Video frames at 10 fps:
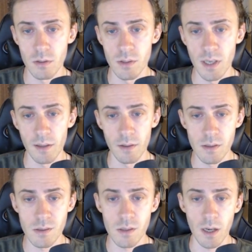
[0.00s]
done
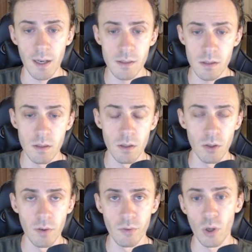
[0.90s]
this task,
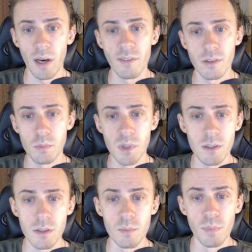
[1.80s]
if you haven't
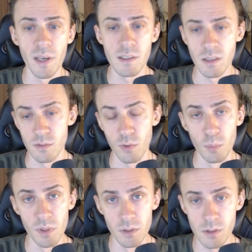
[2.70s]
minted bases
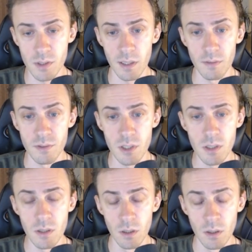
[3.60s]
for builders
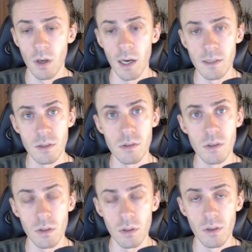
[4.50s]
NFT, I
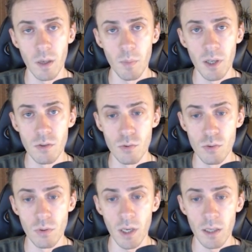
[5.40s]
sincerely recommend you
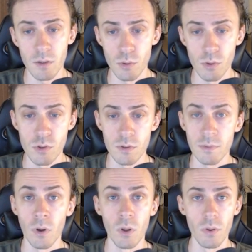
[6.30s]
do that. You can just
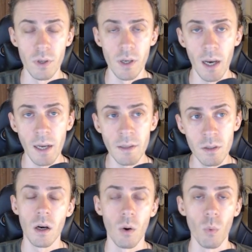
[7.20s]
follow the
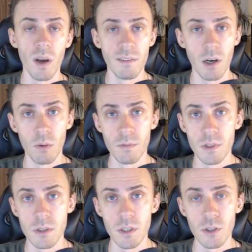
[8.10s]
guide. However,
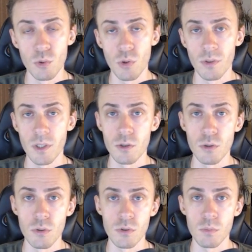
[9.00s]
obviously you don't need
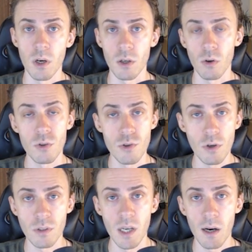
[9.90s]
to use smart
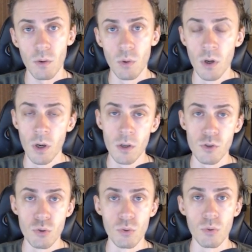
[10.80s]
contract now
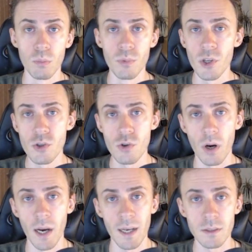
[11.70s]
to bridge
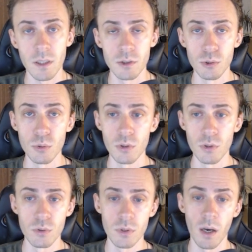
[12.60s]
your assets. You can
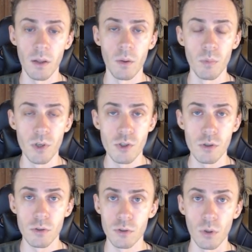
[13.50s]
use other
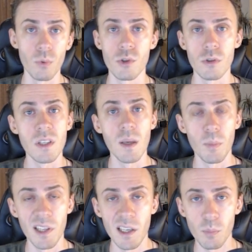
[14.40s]
bridges, so just
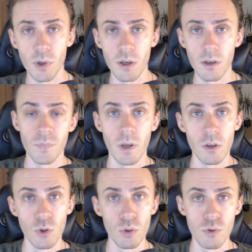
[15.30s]
skip that part
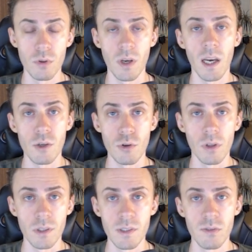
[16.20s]
and go to the
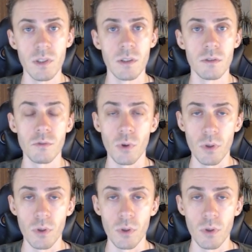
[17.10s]
actual activities for the